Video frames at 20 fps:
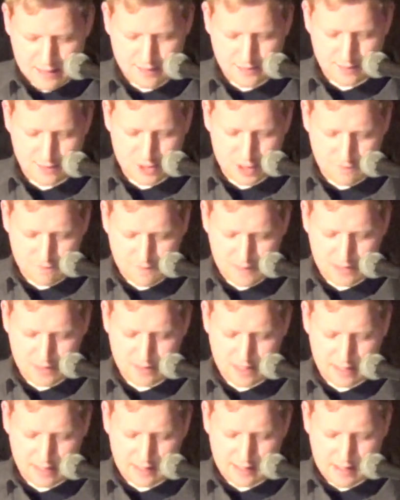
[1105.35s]
as soon as she
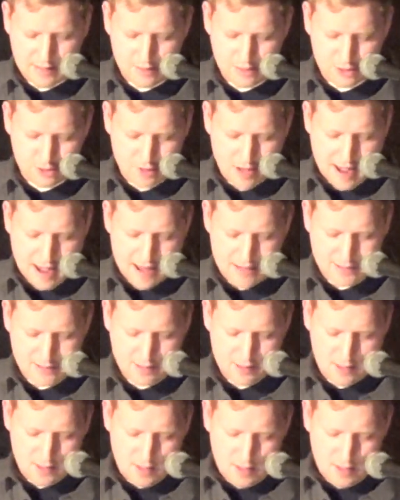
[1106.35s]
finished taking out her trash.